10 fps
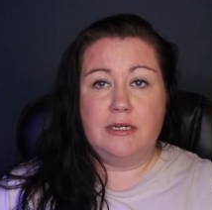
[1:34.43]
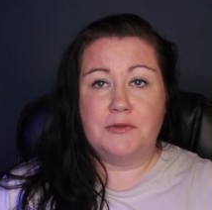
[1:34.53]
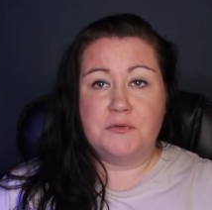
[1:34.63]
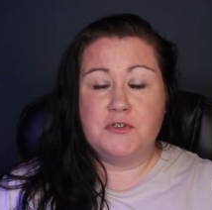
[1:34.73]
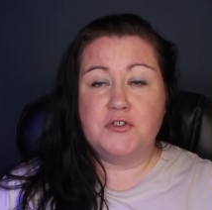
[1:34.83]

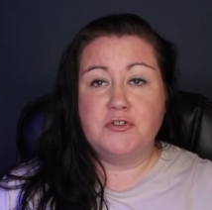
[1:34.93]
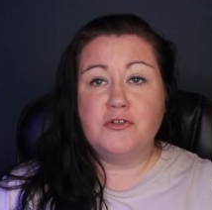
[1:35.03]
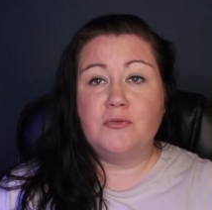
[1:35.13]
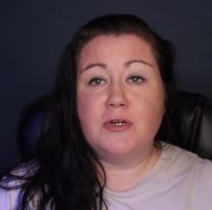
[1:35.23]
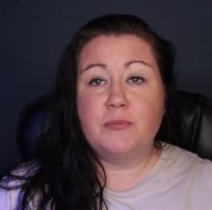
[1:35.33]
Now, the reason you
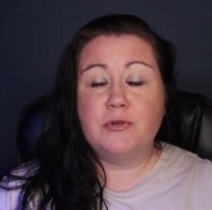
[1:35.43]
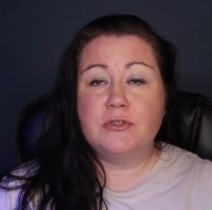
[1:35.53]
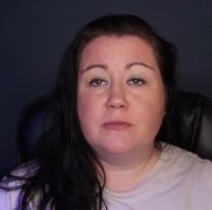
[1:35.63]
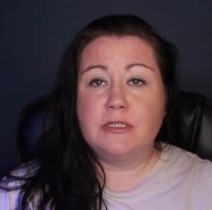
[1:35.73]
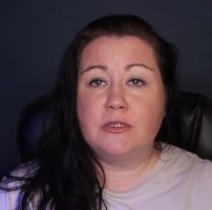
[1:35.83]
don't want to
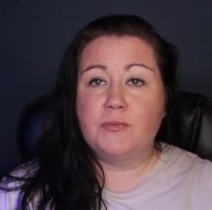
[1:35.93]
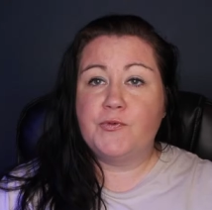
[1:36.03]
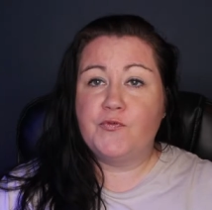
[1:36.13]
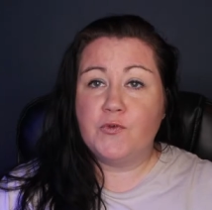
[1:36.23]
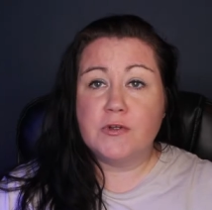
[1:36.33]
put them in there
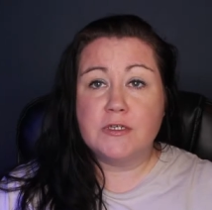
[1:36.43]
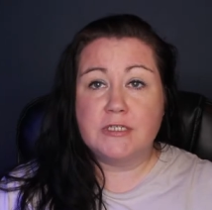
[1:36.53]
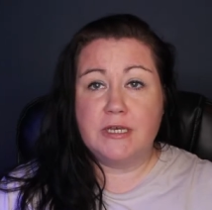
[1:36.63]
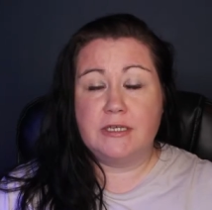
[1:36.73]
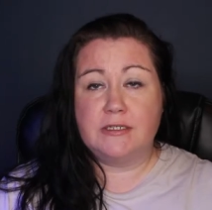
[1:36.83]
before the
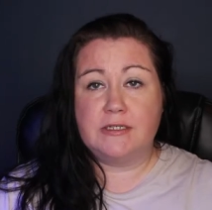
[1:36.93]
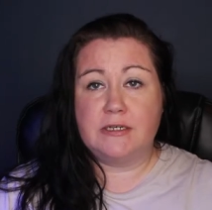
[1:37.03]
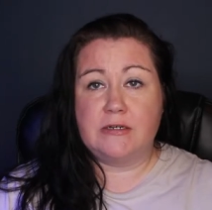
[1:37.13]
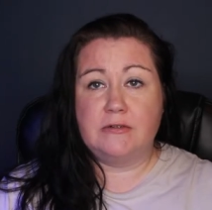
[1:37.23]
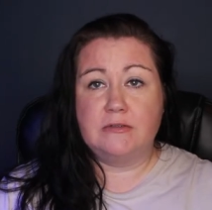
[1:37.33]
tank is
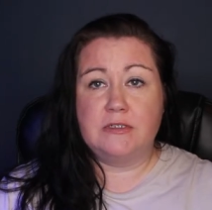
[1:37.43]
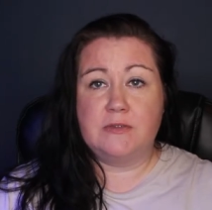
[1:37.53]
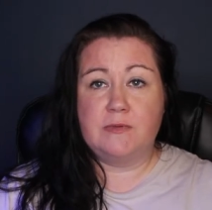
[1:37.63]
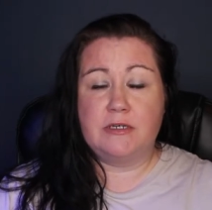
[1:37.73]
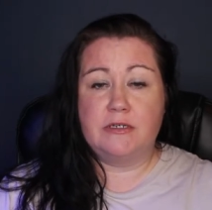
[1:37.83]
cycled
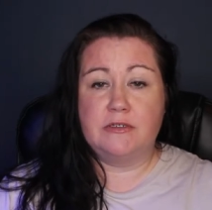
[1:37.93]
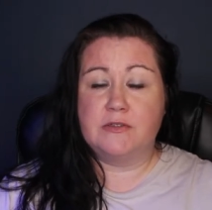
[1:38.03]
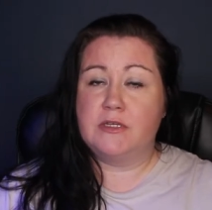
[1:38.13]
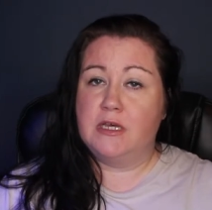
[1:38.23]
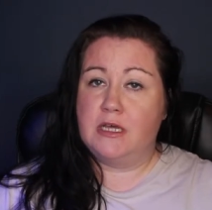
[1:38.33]
is
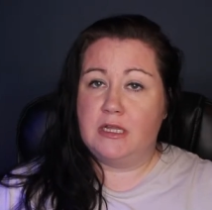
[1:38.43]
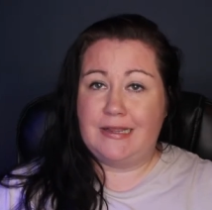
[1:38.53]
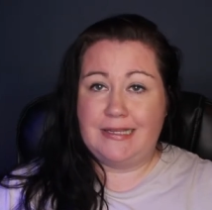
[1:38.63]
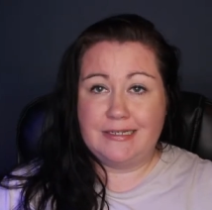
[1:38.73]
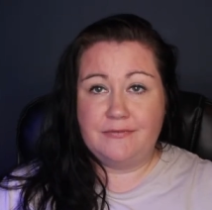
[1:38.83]
because,
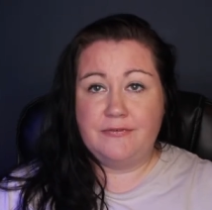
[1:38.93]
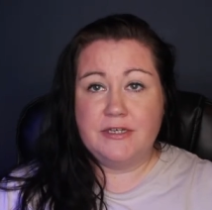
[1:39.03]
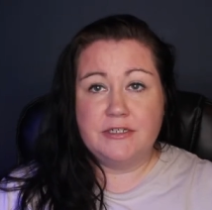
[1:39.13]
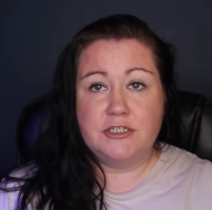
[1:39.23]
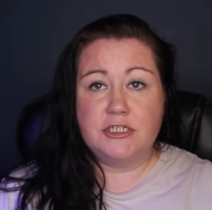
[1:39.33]
like
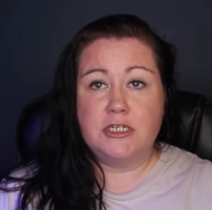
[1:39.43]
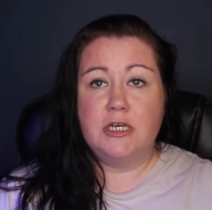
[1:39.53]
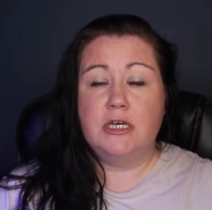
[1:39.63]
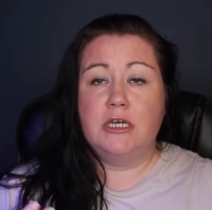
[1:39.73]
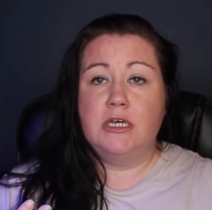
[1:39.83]
fish,
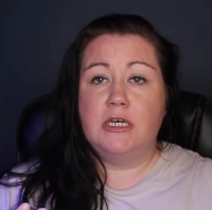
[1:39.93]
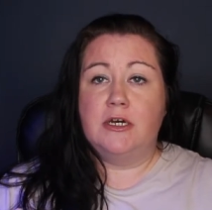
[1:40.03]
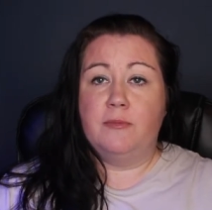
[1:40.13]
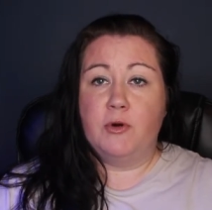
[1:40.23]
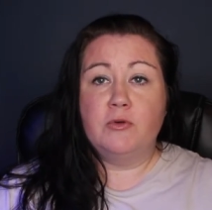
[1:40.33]

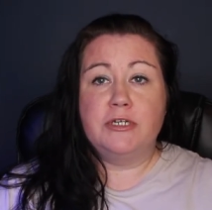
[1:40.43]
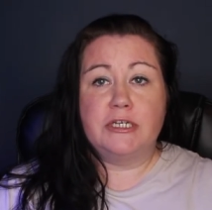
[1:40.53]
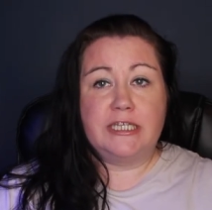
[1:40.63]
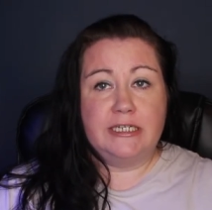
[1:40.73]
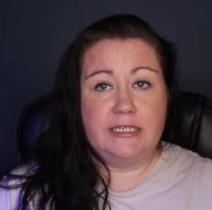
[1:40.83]

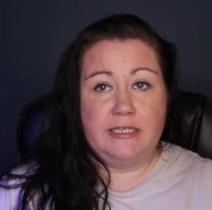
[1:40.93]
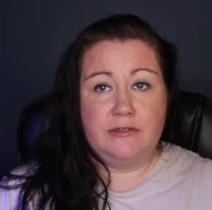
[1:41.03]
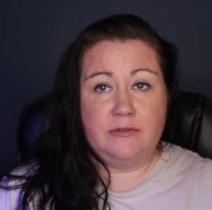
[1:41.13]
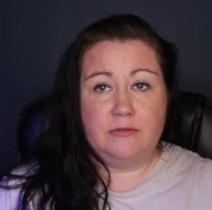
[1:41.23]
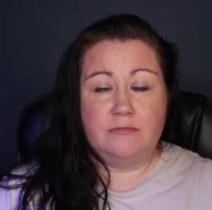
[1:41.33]
ammonia can
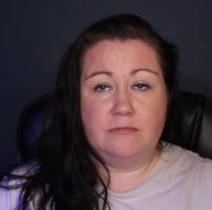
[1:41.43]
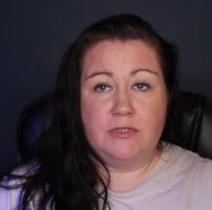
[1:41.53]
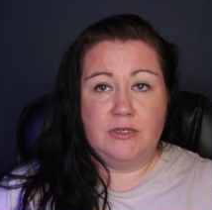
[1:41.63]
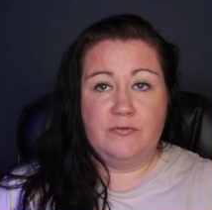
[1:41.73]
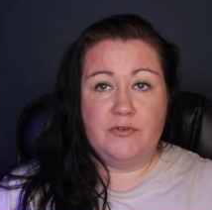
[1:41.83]
kill
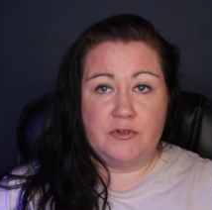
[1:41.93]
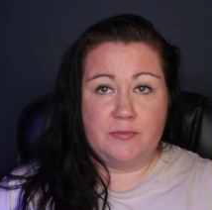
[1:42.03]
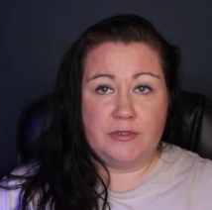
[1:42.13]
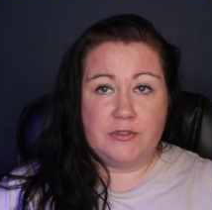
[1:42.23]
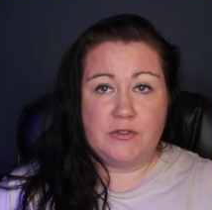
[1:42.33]

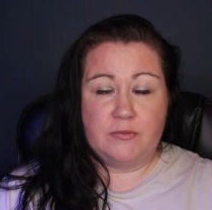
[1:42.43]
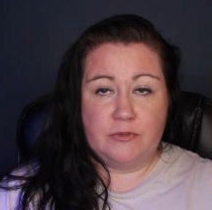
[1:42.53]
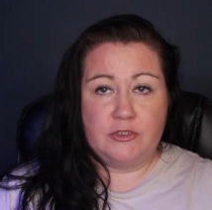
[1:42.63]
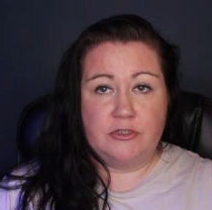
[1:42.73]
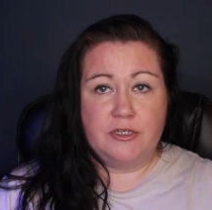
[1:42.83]
invertebrates,
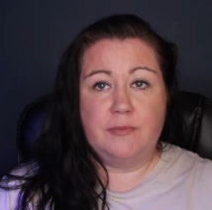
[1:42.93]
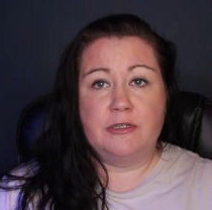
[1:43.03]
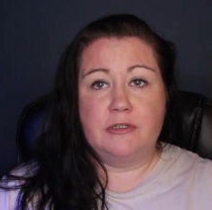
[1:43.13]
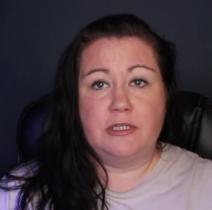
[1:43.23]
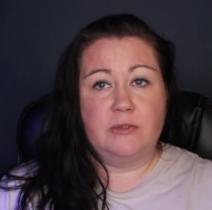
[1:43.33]
which are
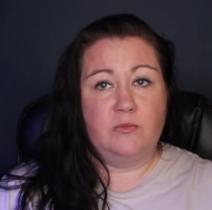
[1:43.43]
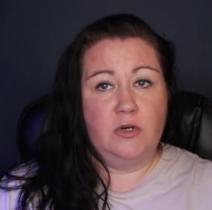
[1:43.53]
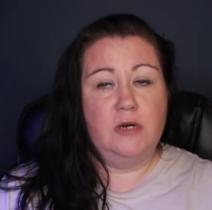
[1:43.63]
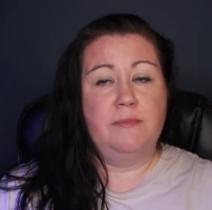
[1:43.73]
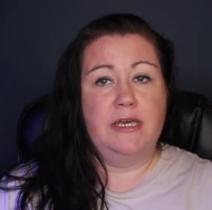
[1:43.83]
typically
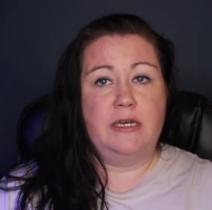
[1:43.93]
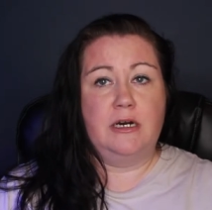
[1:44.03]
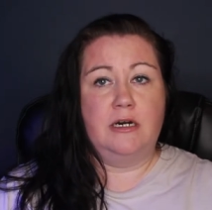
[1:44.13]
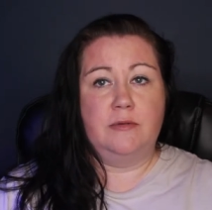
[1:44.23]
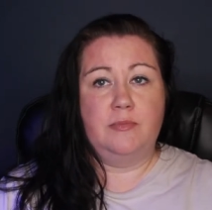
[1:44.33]
what make
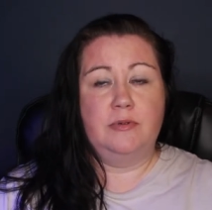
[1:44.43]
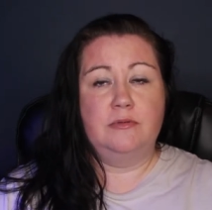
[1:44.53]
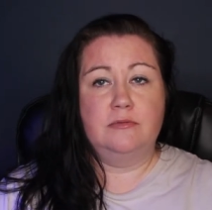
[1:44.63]
up